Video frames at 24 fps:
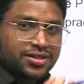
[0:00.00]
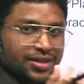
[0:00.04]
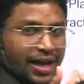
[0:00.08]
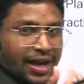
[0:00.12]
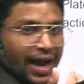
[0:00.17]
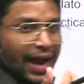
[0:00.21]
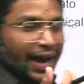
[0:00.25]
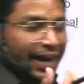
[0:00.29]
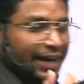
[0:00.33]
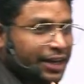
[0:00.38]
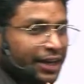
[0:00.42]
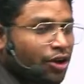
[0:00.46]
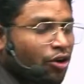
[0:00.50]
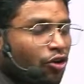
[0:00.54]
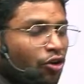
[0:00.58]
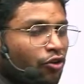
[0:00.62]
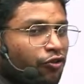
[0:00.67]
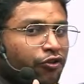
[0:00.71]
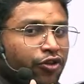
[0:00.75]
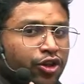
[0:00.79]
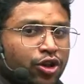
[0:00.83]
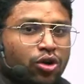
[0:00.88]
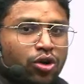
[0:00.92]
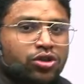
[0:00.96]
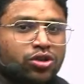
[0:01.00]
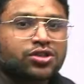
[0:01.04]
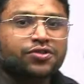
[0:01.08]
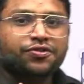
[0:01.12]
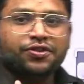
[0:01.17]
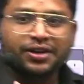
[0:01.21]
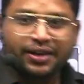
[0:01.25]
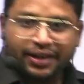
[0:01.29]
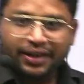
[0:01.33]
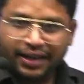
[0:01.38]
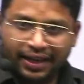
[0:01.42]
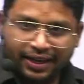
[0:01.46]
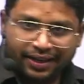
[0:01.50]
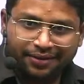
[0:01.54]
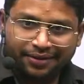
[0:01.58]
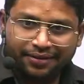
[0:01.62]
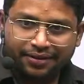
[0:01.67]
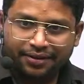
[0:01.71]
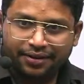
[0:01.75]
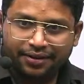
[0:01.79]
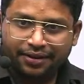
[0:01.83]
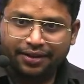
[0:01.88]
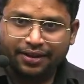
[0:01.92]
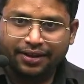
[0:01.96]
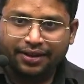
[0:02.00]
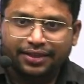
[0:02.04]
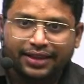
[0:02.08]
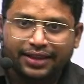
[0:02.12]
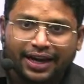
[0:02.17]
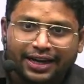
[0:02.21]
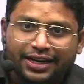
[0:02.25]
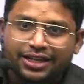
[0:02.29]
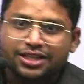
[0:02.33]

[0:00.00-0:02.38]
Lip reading: idea of philosopher king, that is